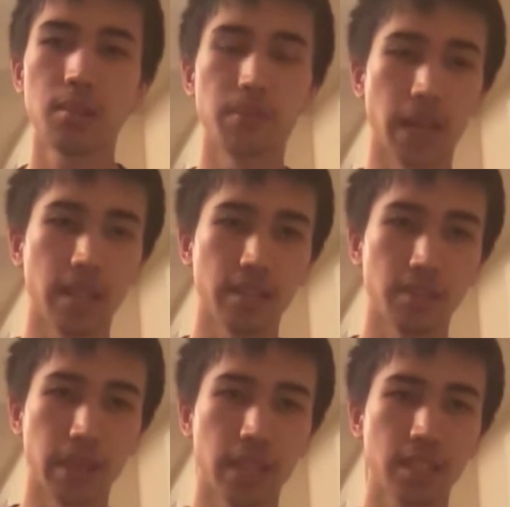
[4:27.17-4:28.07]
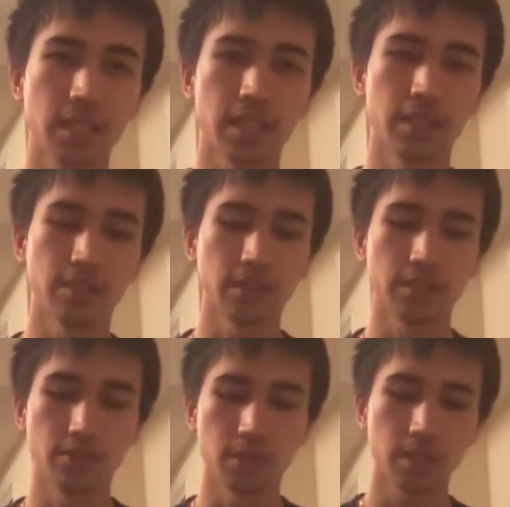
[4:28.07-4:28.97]
The balancing out of
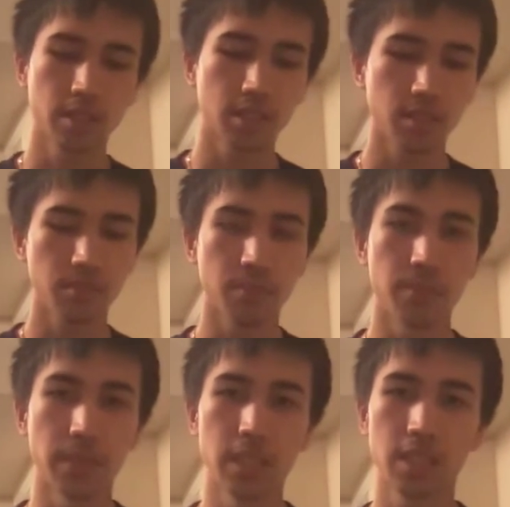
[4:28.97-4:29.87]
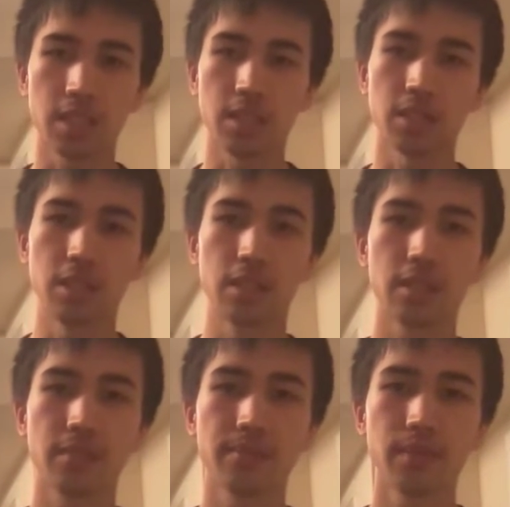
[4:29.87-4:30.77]
these forces basically
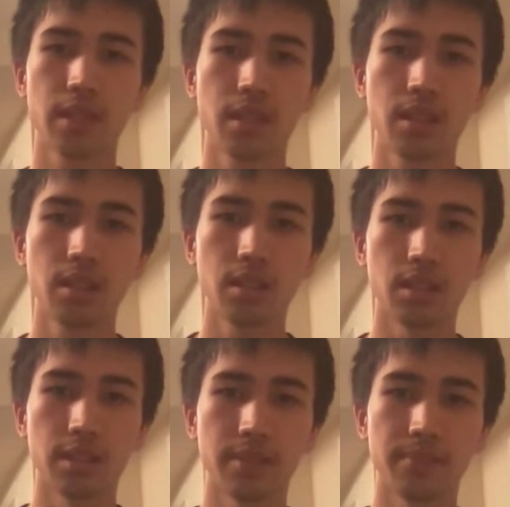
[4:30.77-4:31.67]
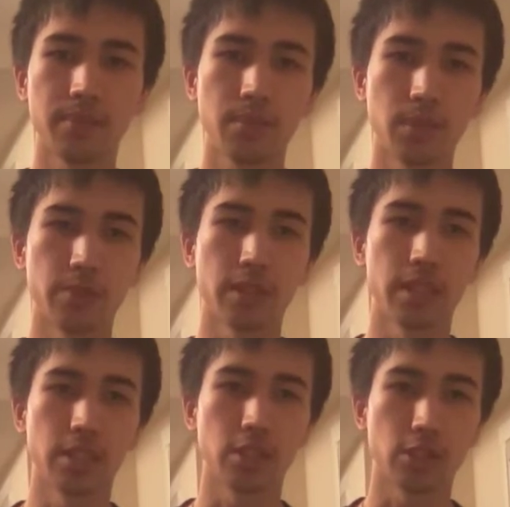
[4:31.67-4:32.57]
moves it
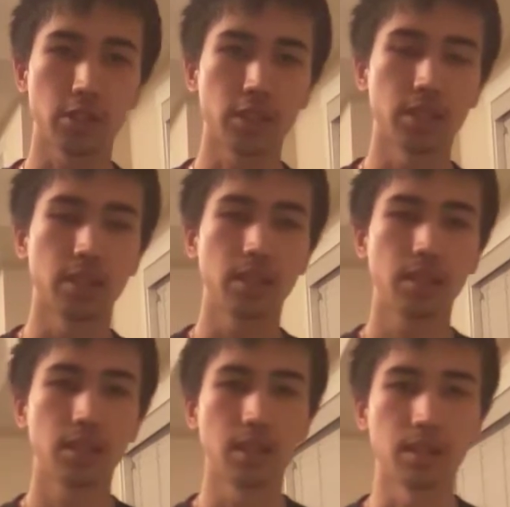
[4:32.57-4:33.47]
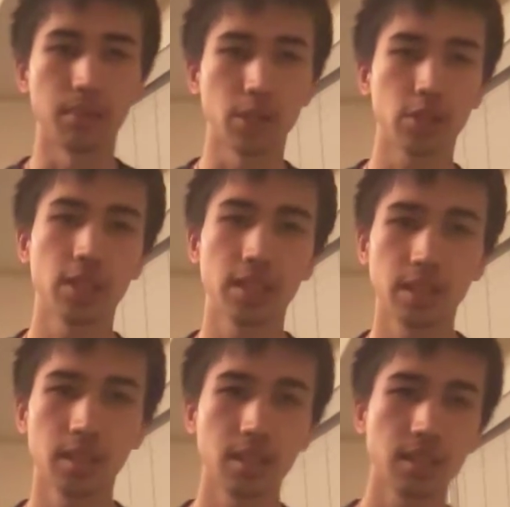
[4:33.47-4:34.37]
into circular motion,
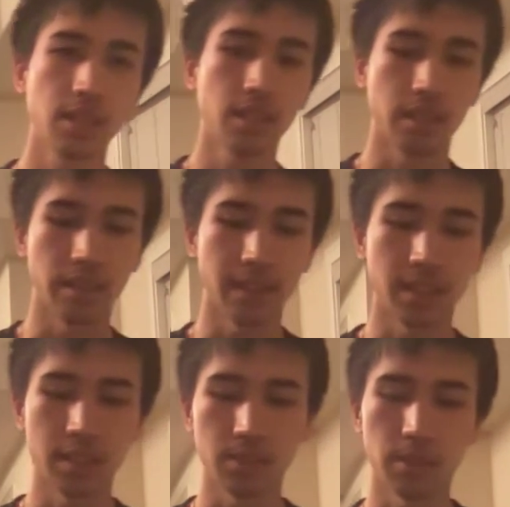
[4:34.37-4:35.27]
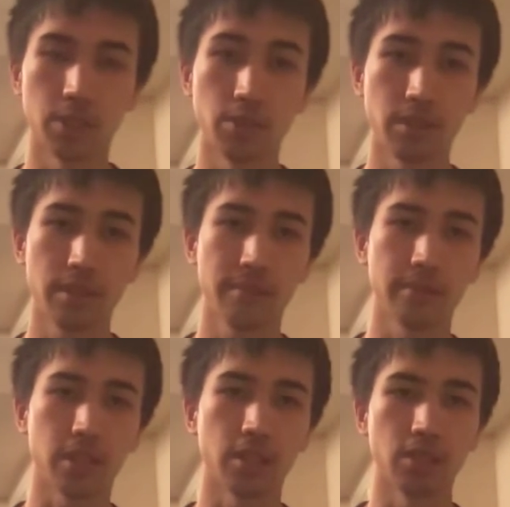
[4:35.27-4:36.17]
and that is what
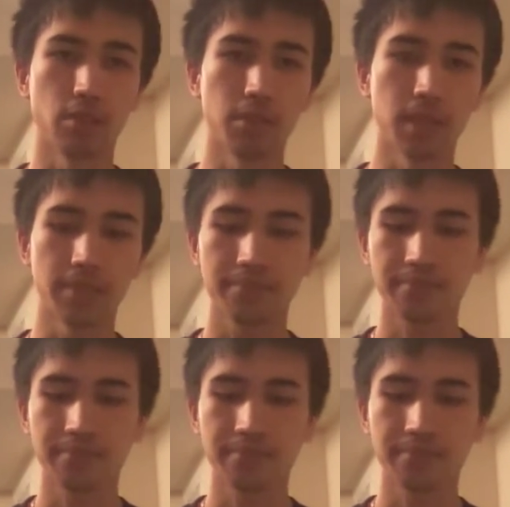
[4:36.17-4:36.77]
we call orbit.